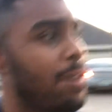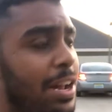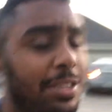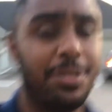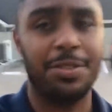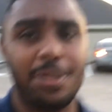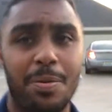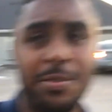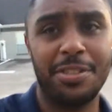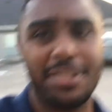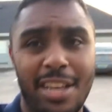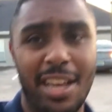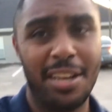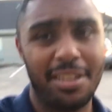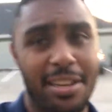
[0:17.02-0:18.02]
Alright, so it's almost
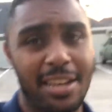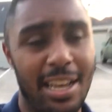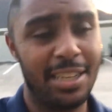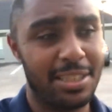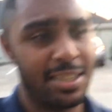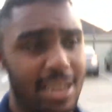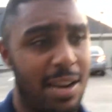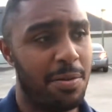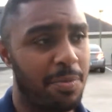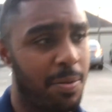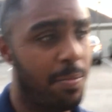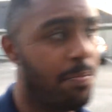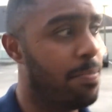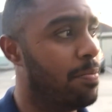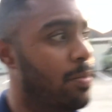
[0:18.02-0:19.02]
at the end of the day today.
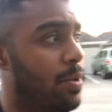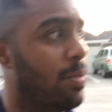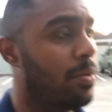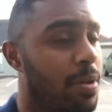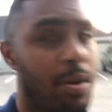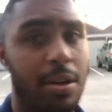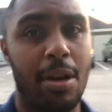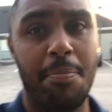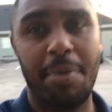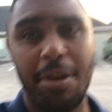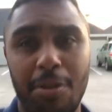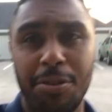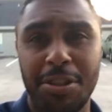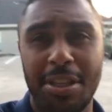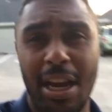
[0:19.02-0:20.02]

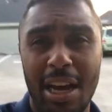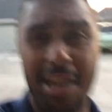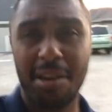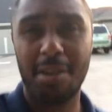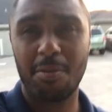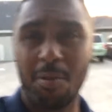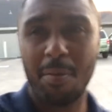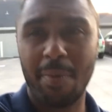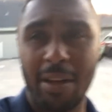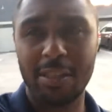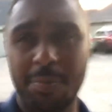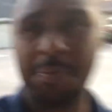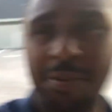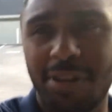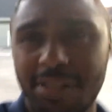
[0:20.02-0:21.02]
Gabino just got here. We're
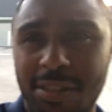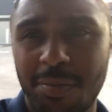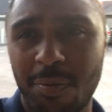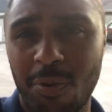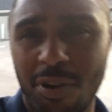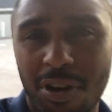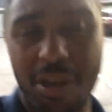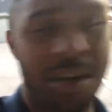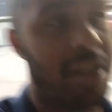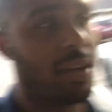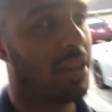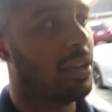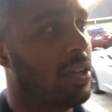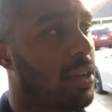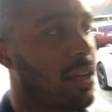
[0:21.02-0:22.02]
about to put in some work.
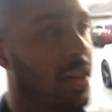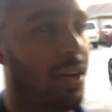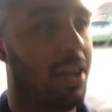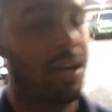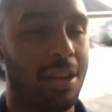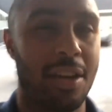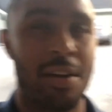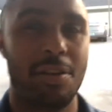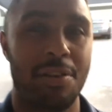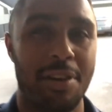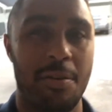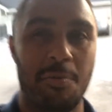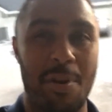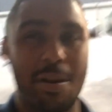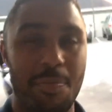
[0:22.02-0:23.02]
Gonna go
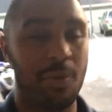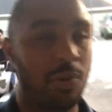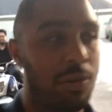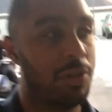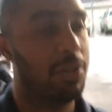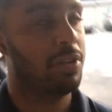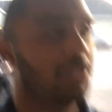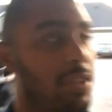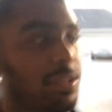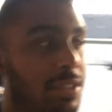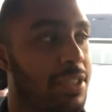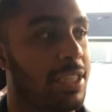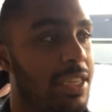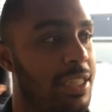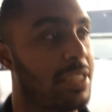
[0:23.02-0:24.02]
get a Red Bull
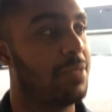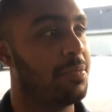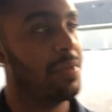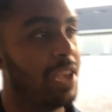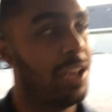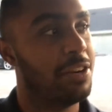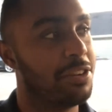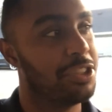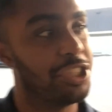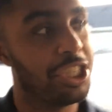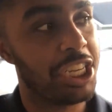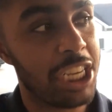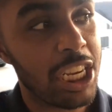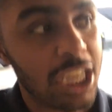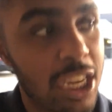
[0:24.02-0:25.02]
to get some
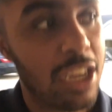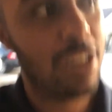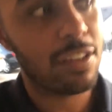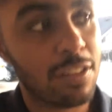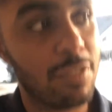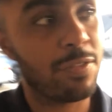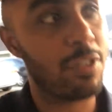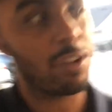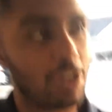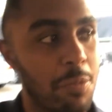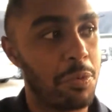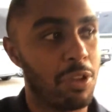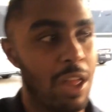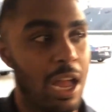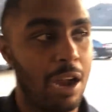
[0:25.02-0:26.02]
energy for a
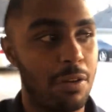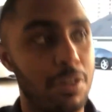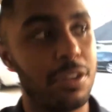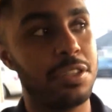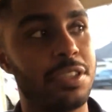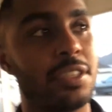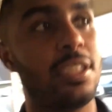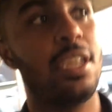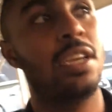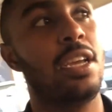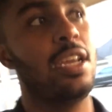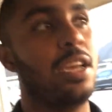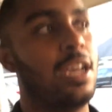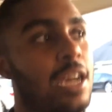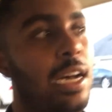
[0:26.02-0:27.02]
couple hours.
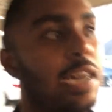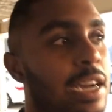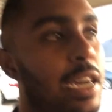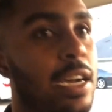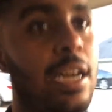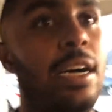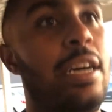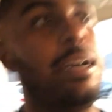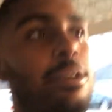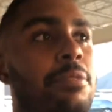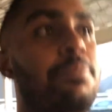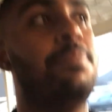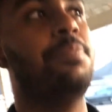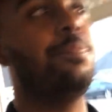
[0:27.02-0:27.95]
I